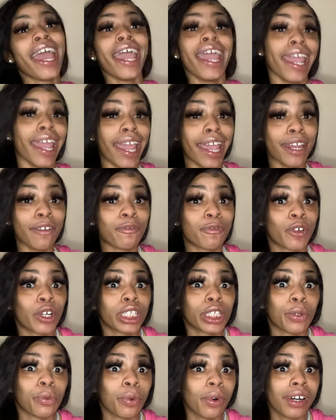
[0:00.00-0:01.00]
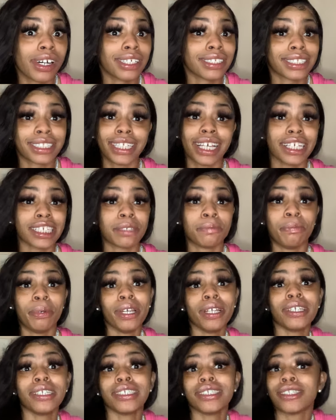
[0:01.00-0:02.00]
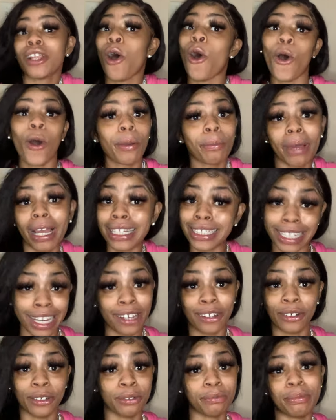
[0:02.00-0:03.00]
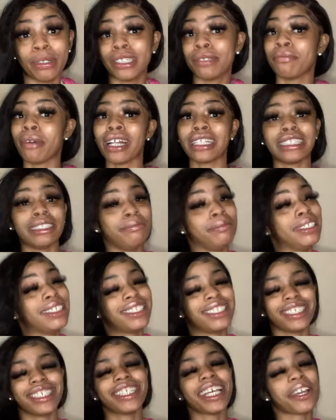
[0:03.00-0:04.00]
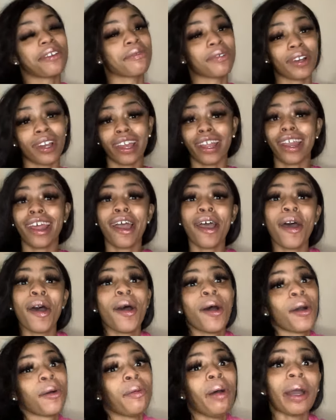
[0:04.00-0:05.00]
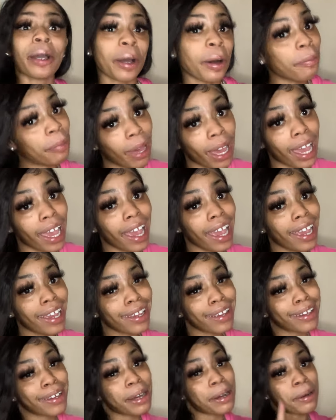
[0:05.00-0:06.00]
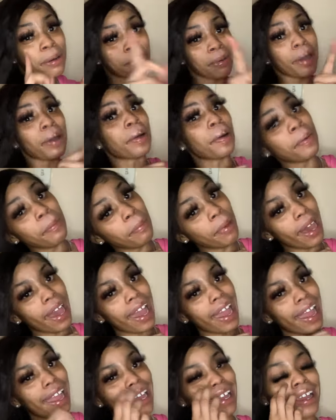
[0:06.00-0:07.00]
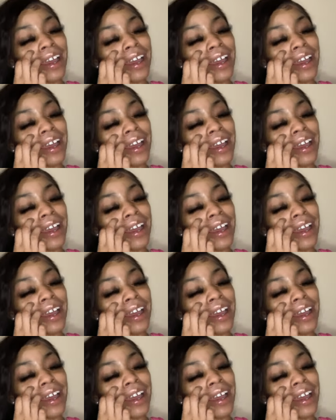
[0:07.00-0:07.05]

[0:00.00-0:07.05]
And for the ones that's been on my channel, been watching me since day one, welcome back. Welcome back.